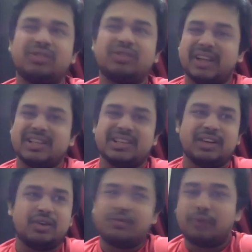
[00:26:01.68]

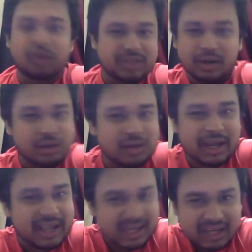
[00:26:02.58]
3-0. Fourth set also,
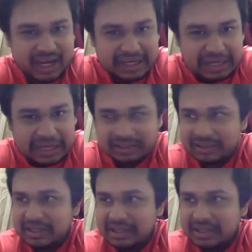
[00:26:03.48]
I had 9-9.